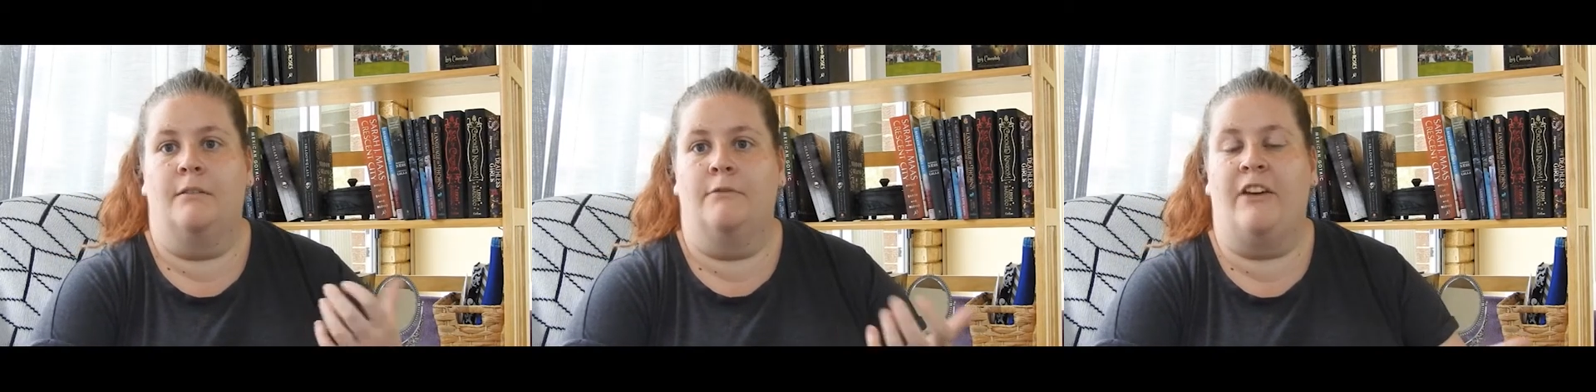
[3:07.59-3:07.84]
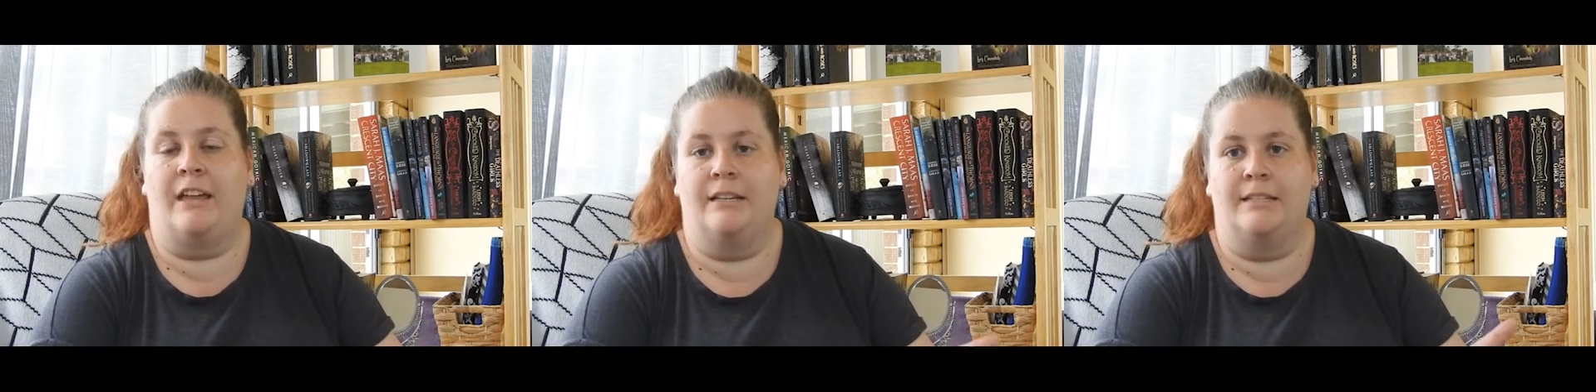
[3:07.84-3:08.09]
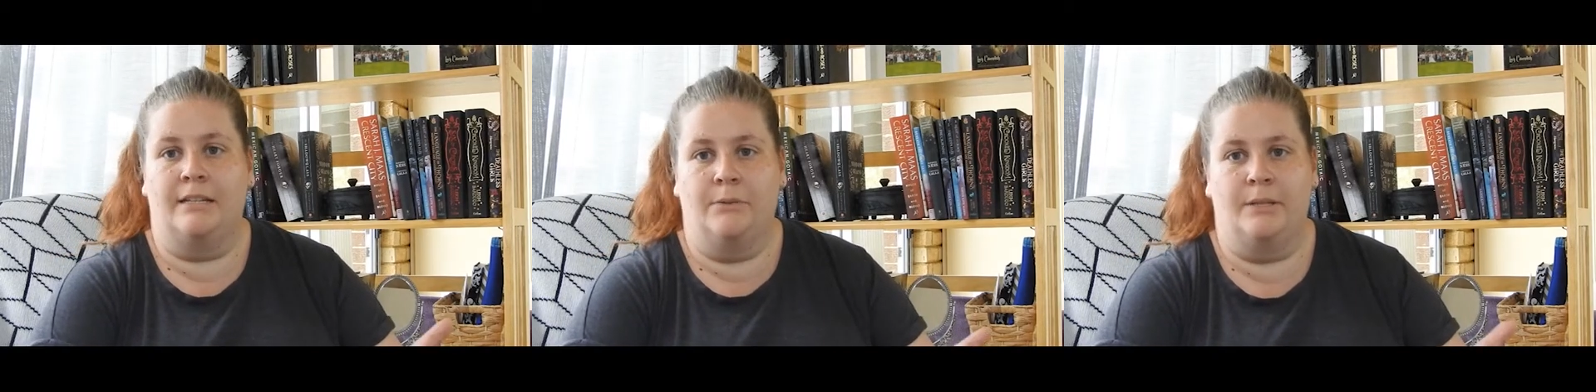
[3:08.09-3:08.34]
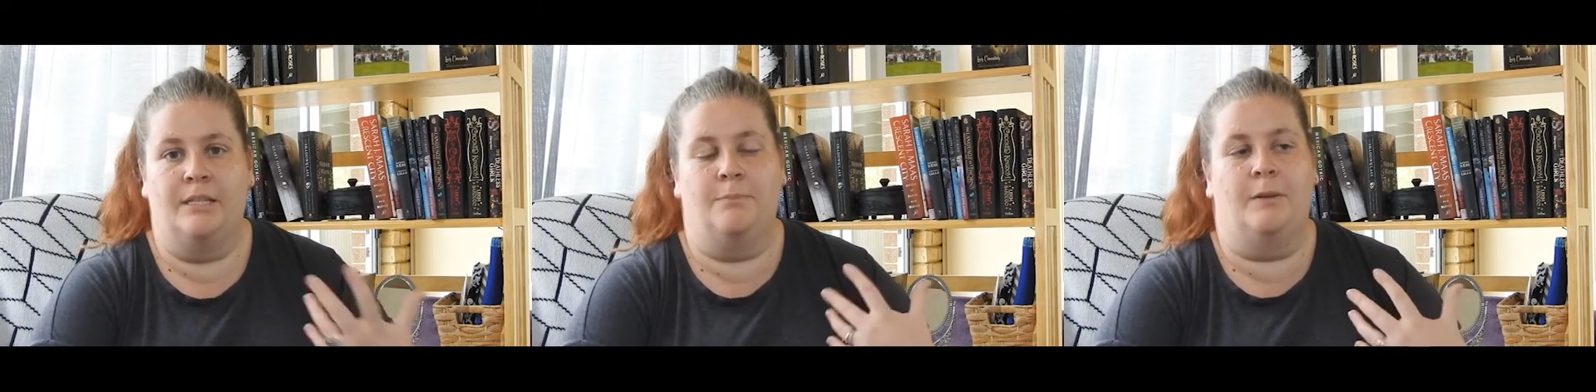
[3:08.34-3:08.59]
fantasy
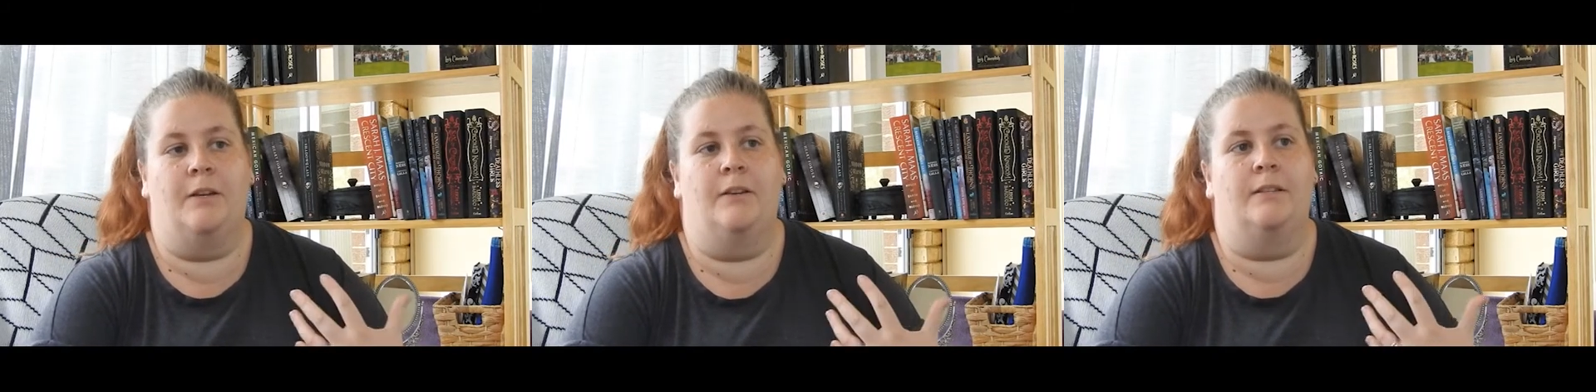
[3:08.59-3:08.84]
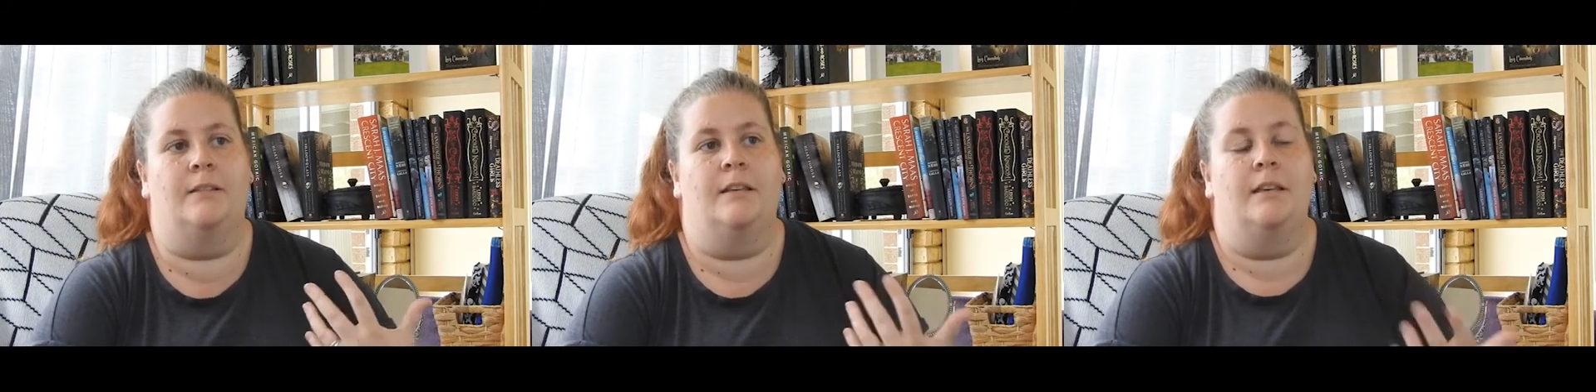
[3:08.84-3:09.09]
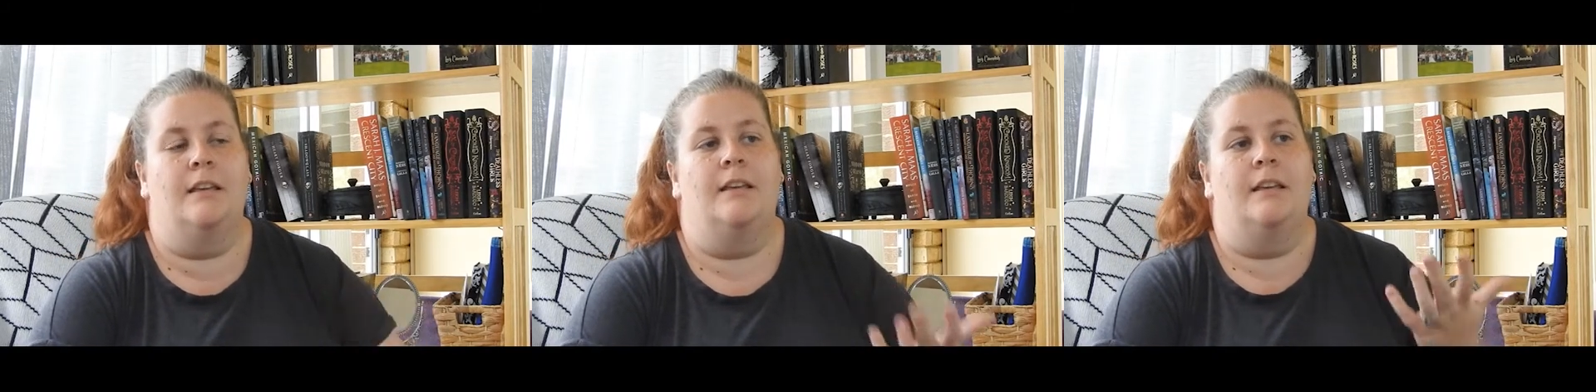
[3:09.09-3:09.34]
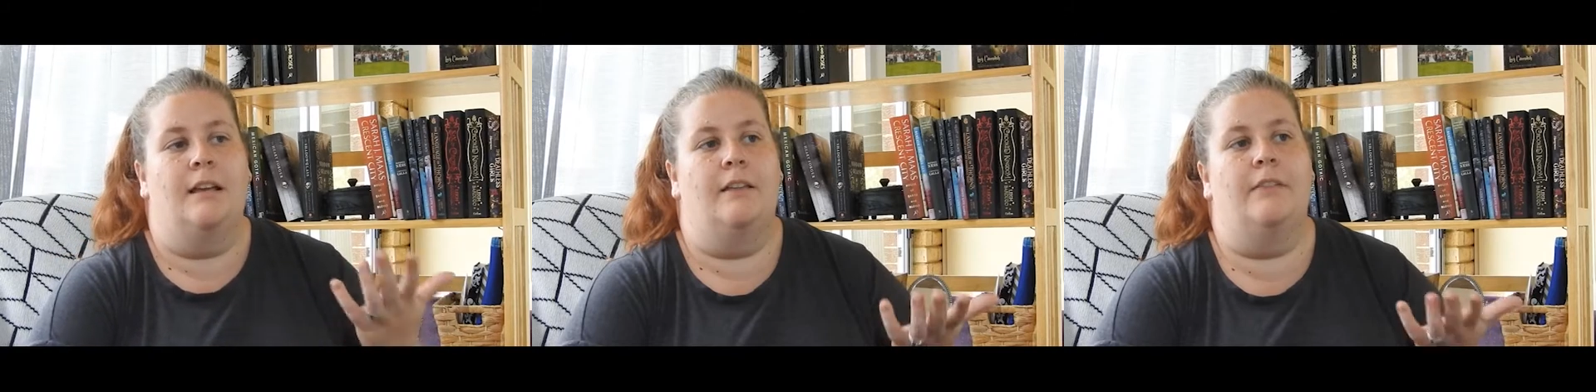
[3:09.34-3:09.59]
twists, because
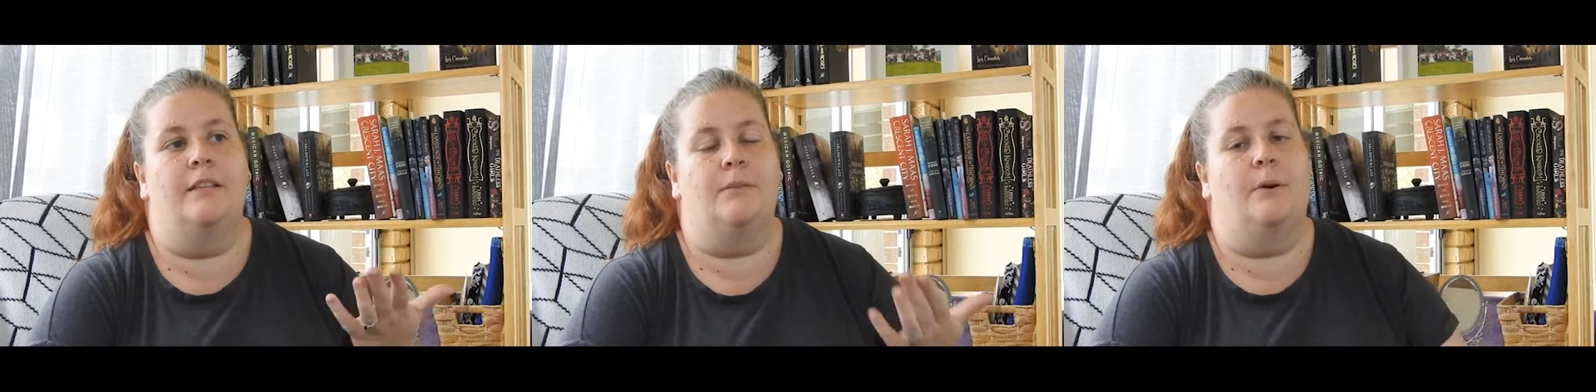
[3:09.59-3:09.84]
in this